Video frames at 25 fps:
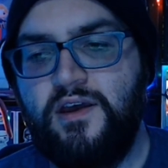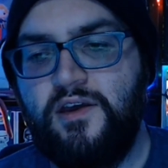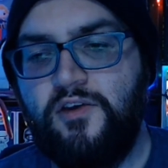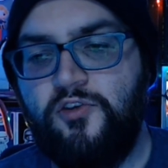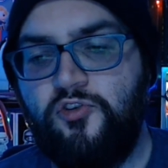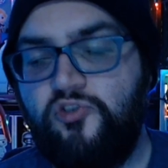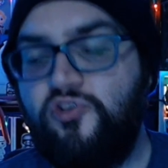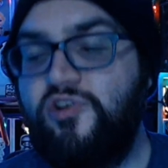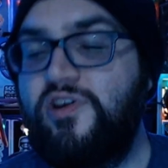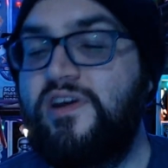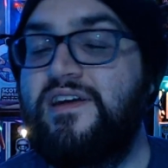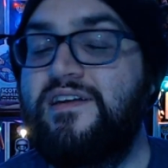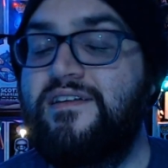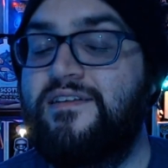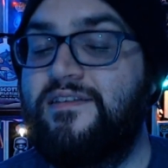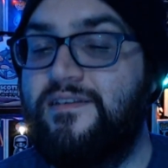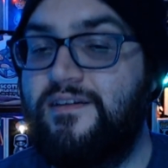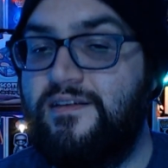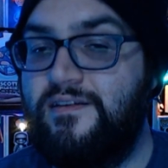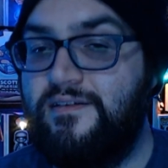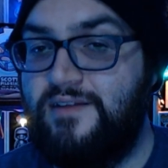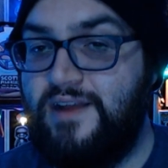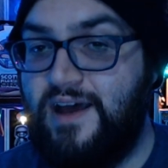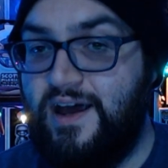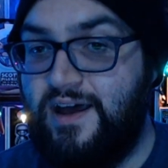She is
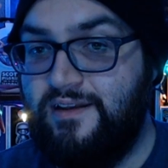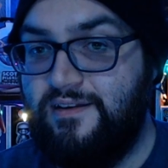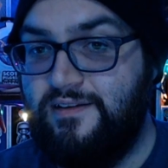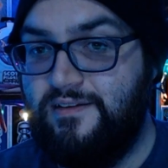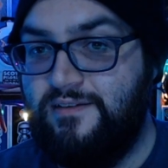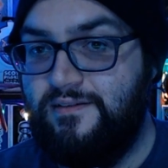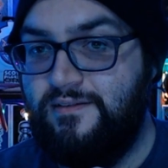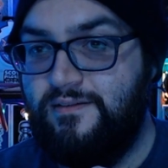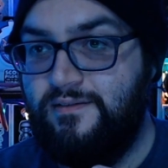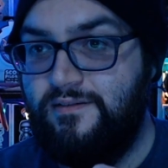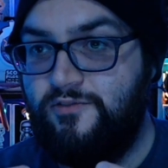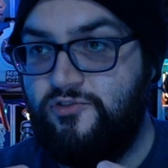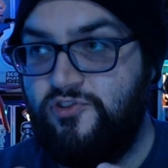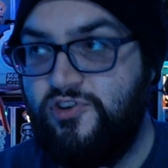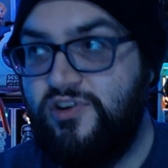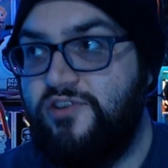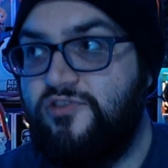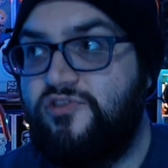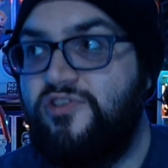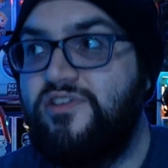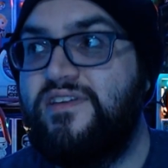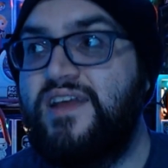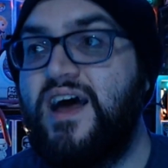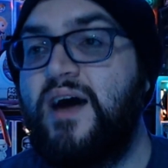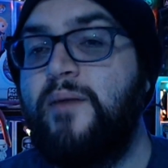not she
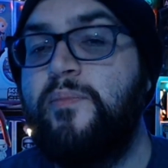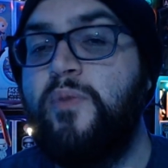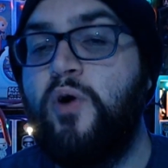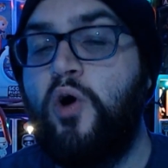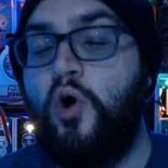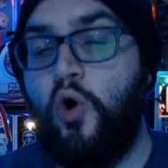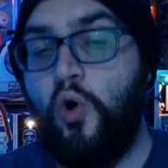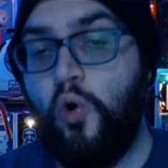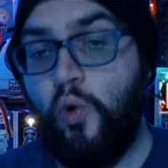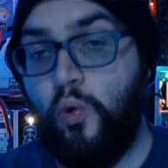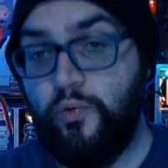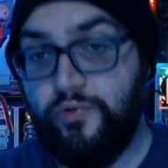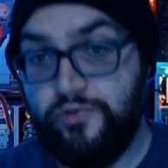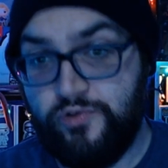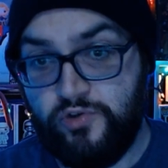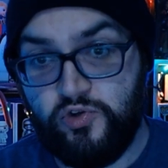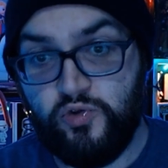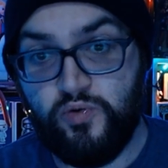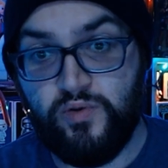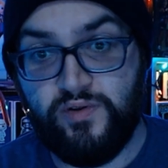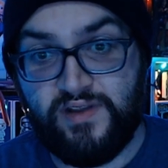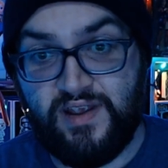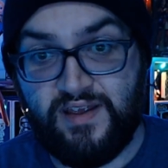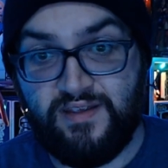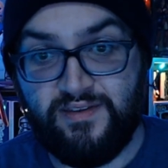she's not beholden
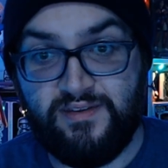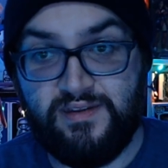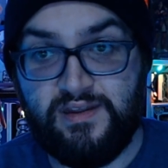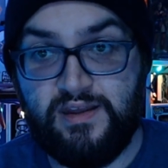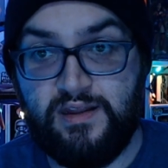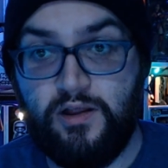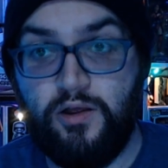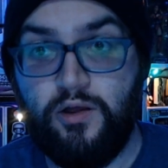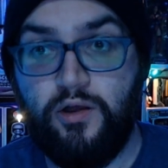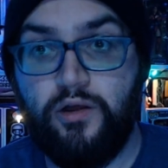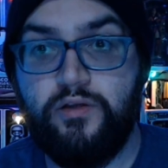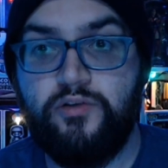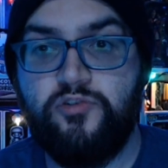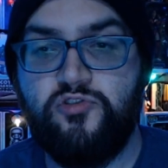to a destiny at all.